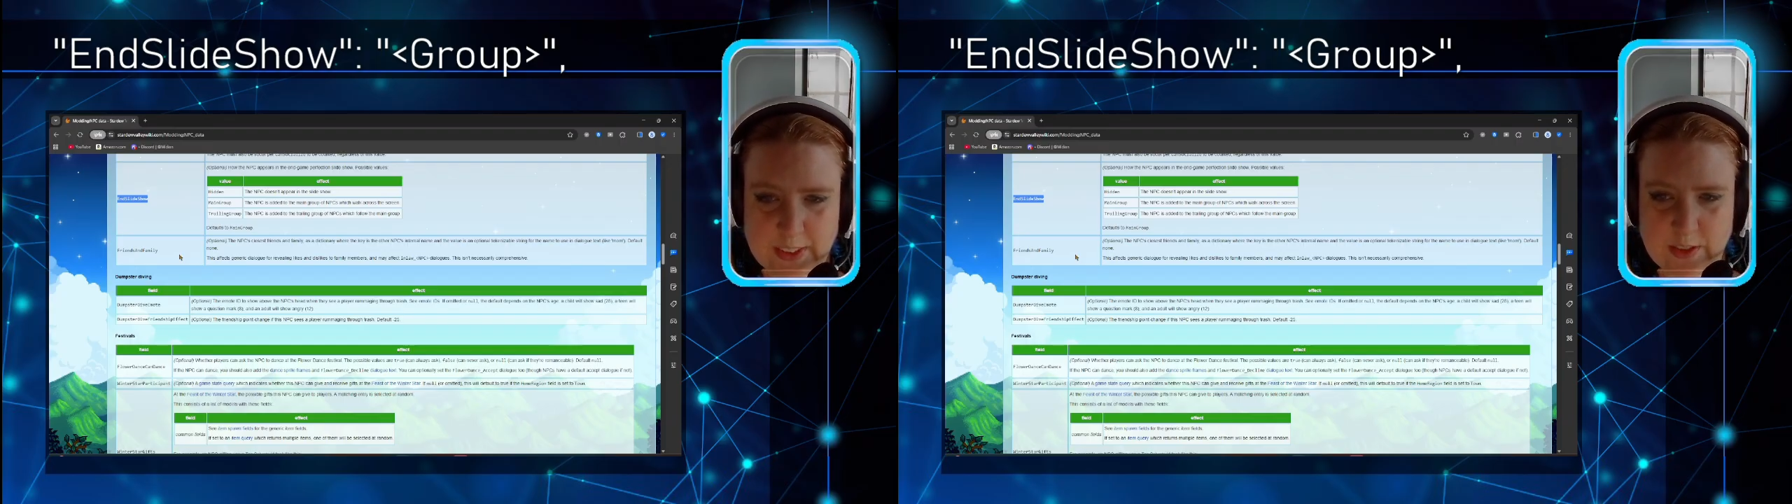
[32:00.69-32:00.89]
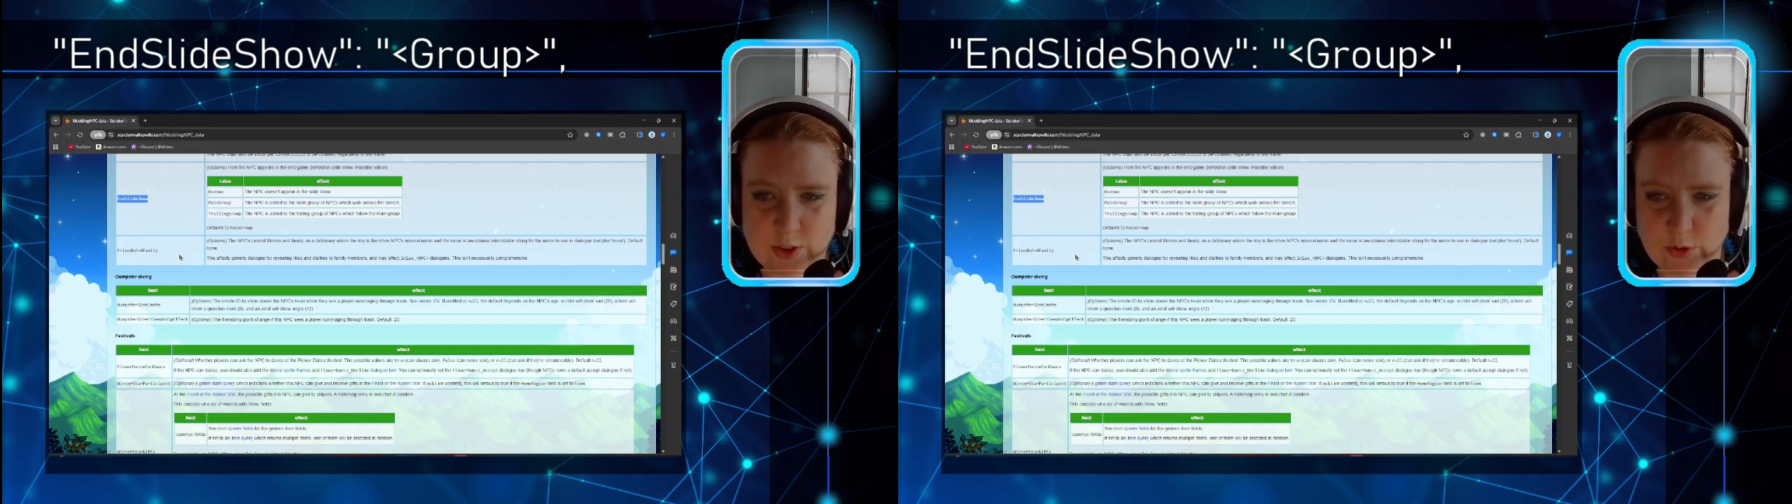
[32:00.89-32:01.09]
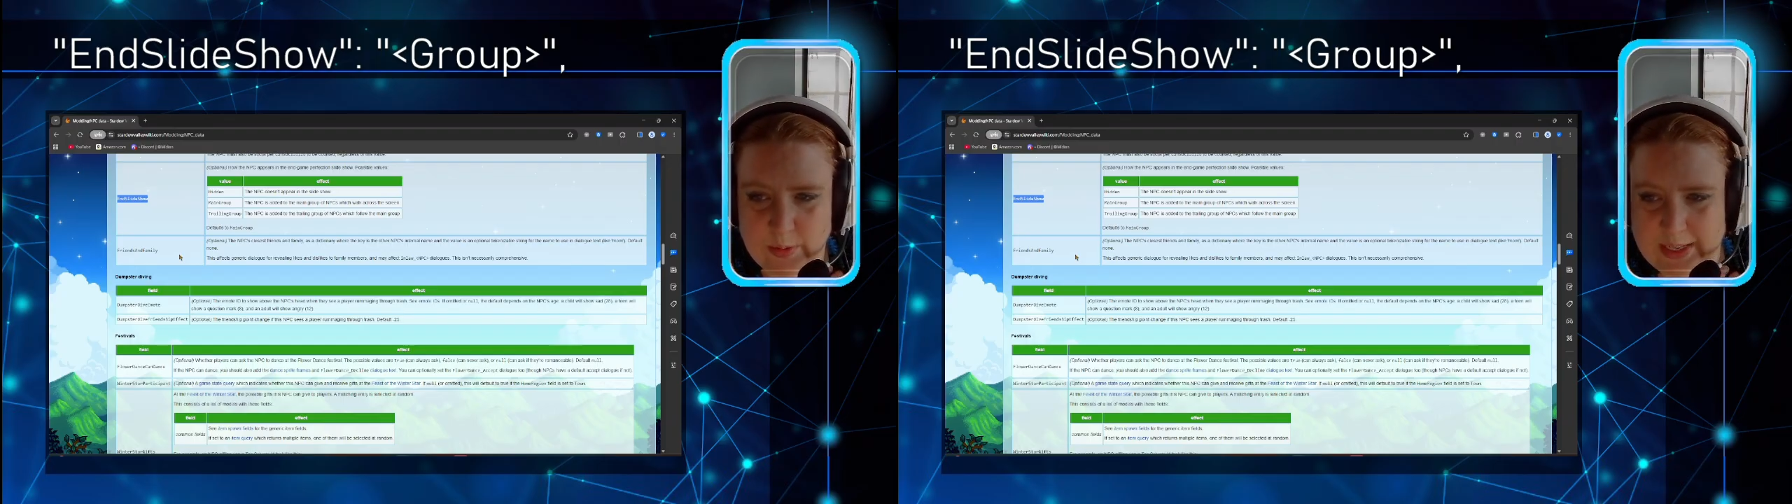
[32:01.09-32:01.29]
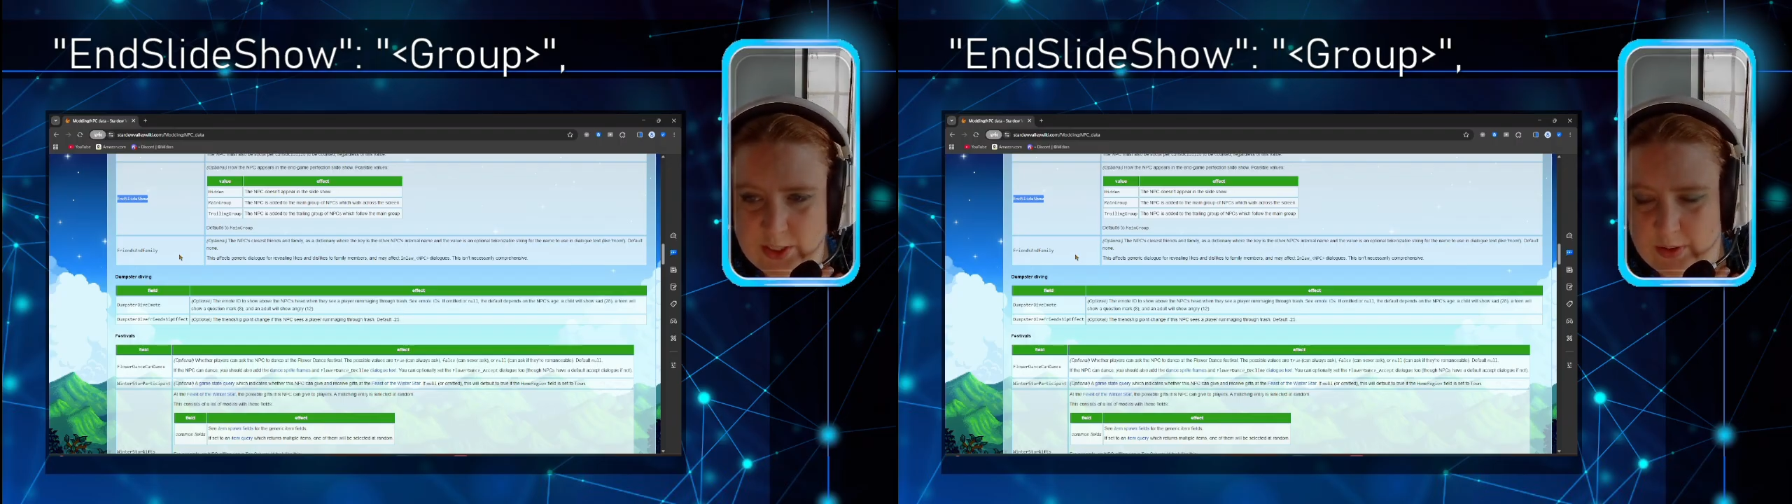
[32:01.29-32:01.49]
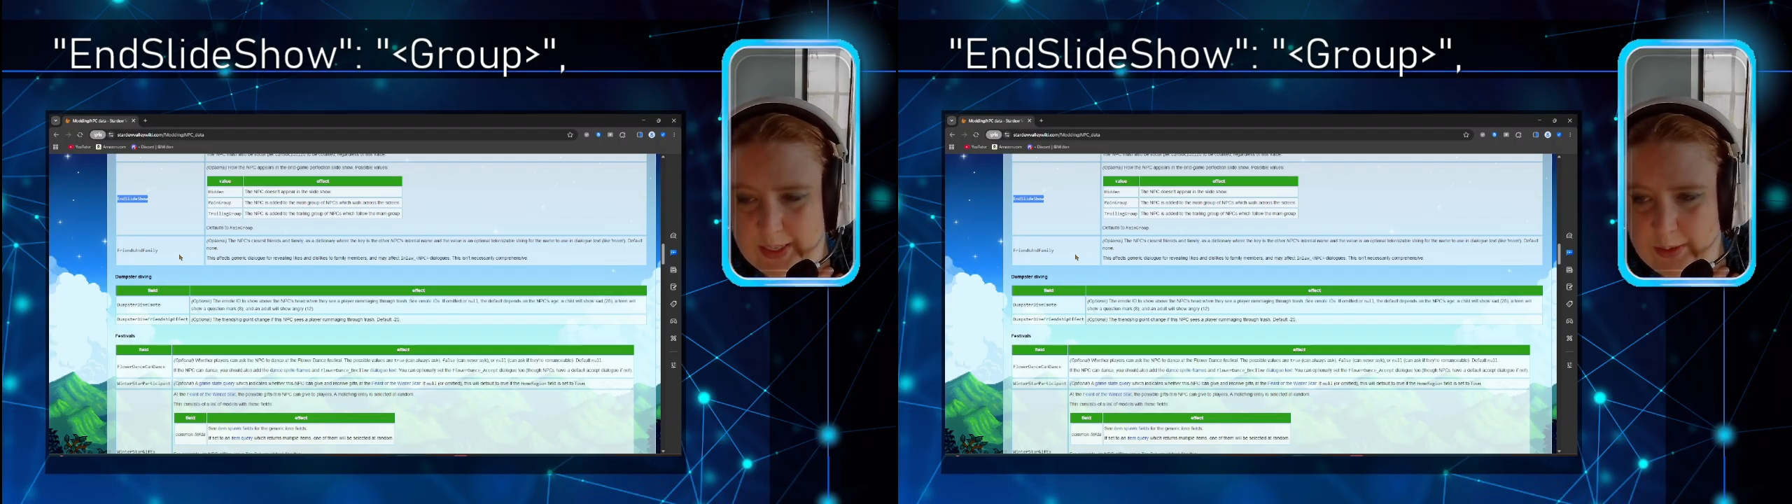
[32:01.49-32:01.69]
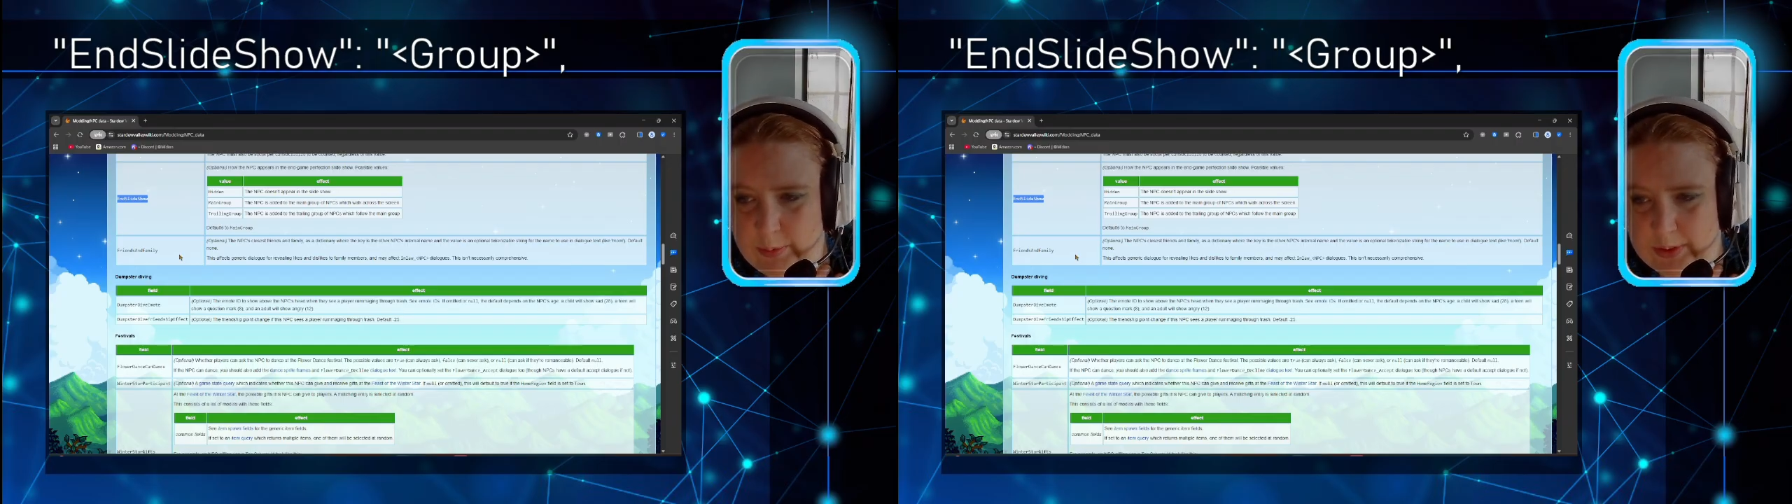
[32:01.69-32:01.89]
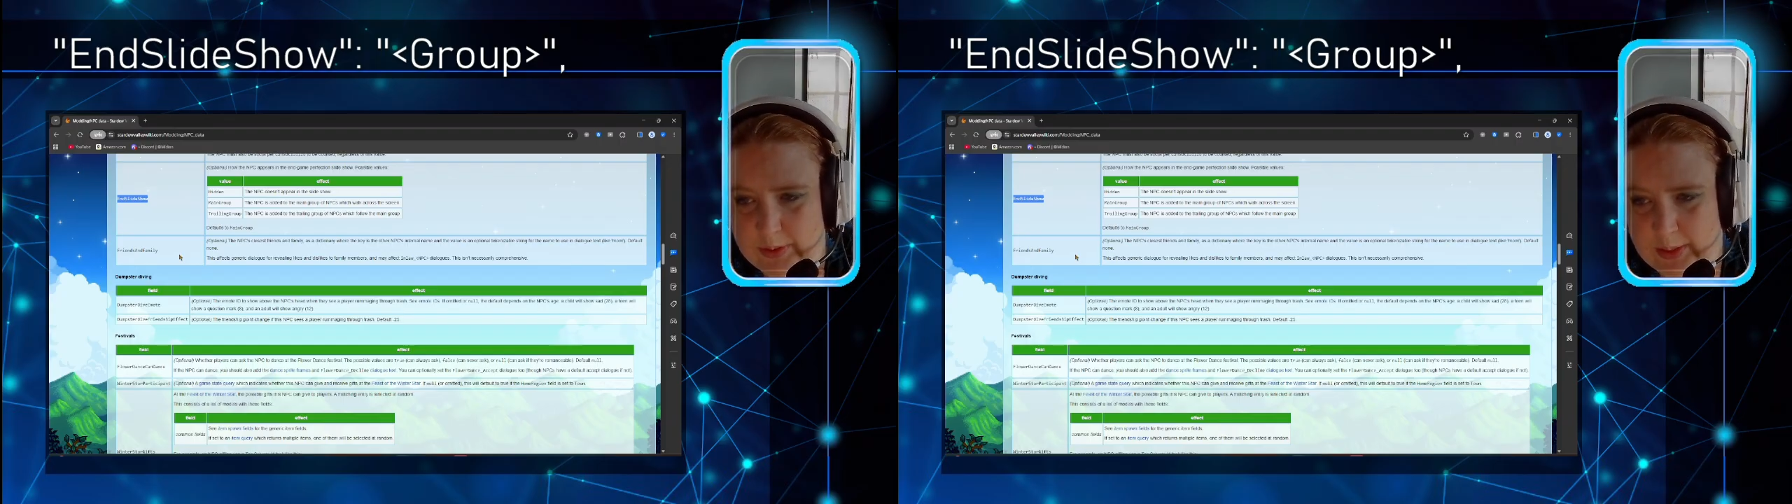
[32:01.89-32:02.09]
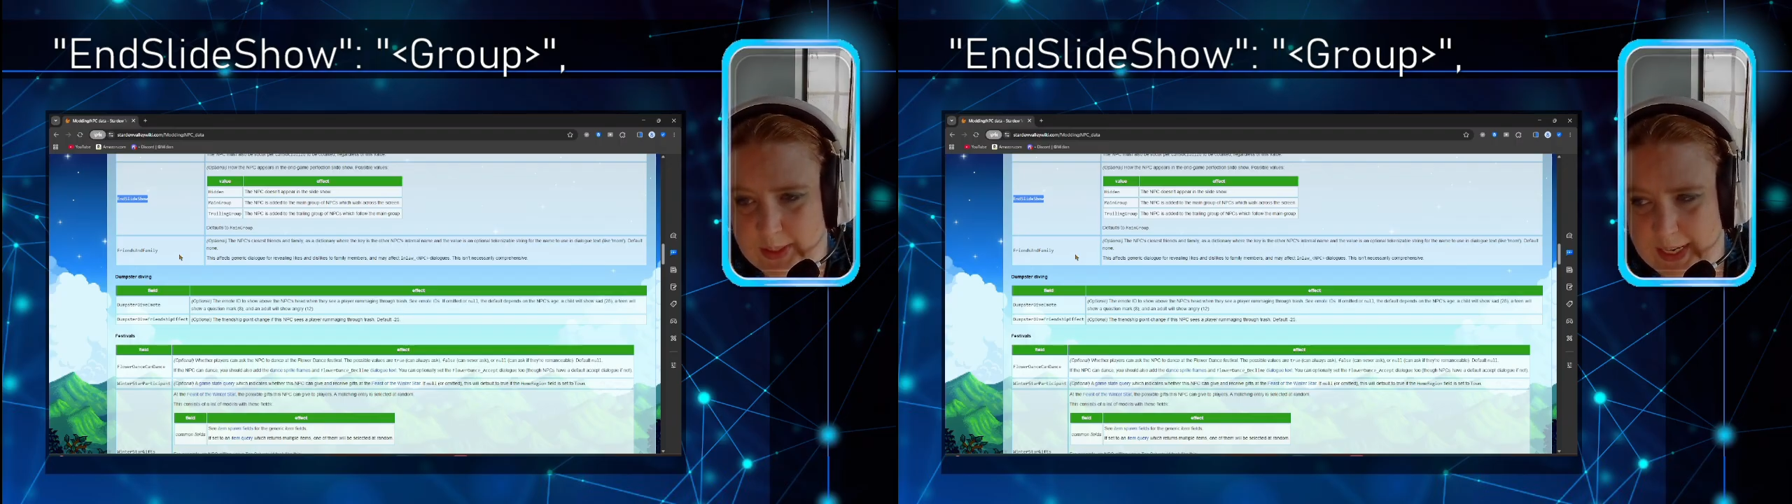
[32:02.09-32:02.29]
as a directory with
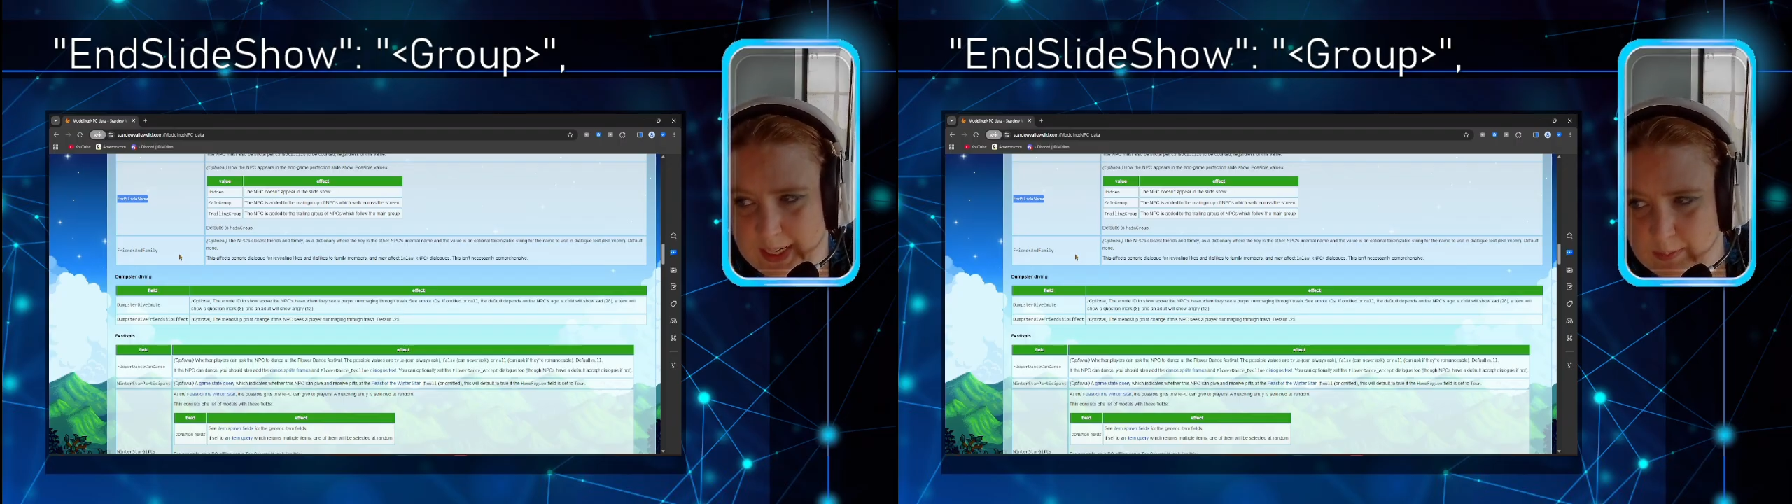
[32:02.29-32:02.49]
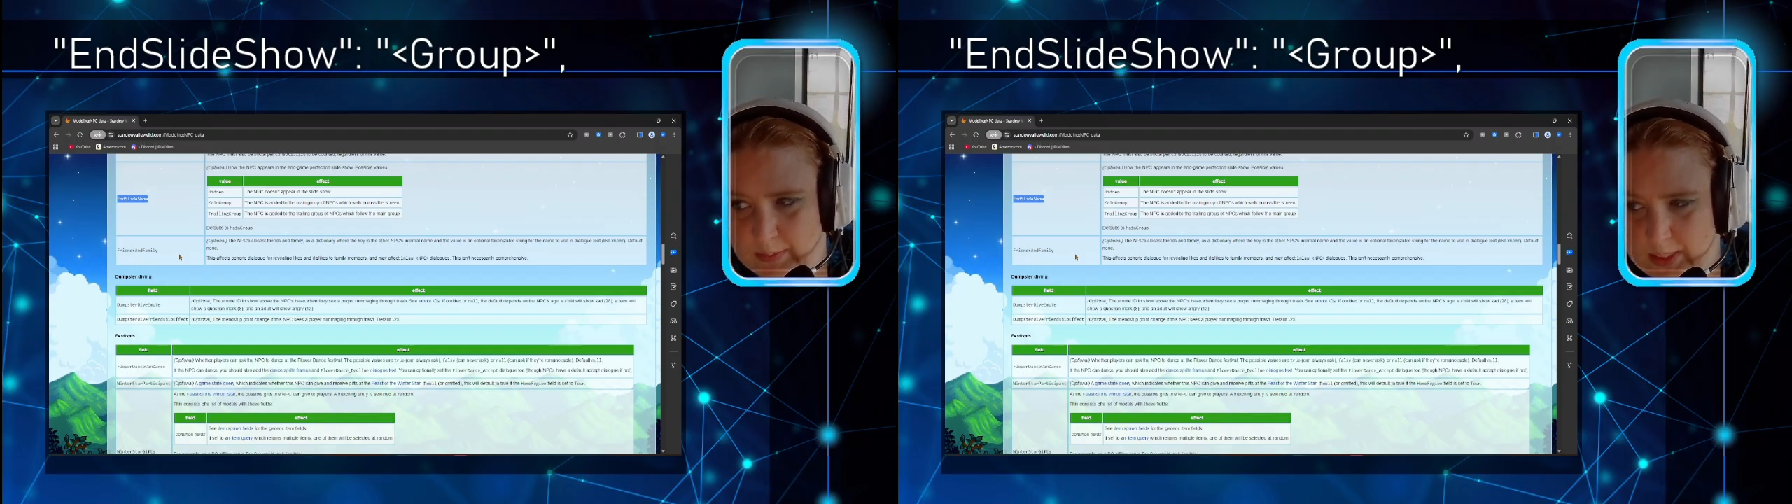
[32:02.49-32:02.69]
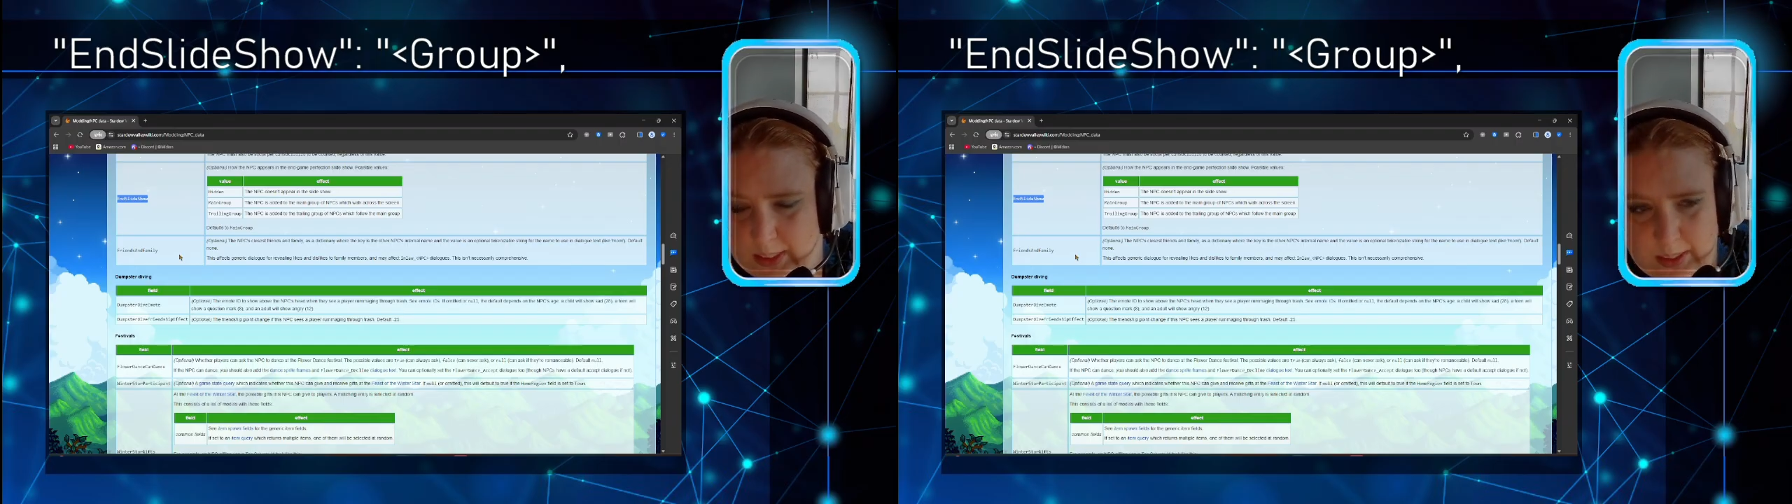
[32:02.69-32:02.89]
the names